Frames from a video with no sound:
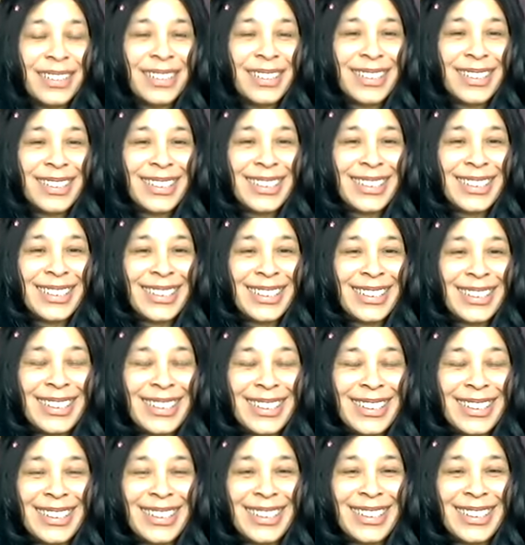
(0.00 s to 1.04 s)

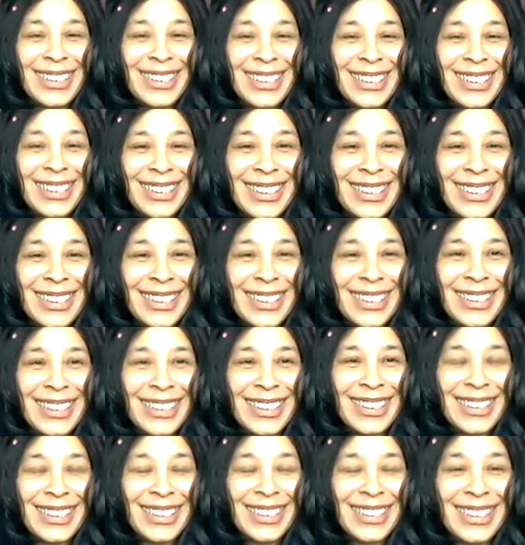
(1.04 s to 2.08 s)

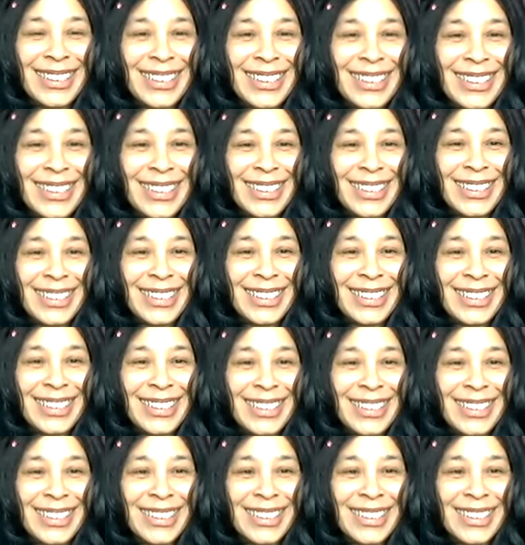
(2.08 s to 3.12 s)

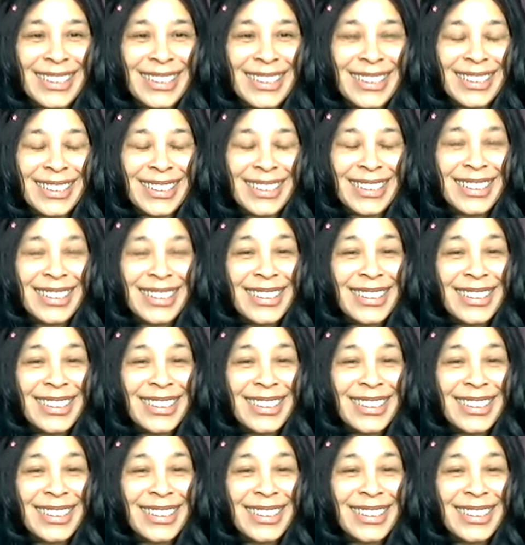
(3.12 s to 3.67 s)
[no speech]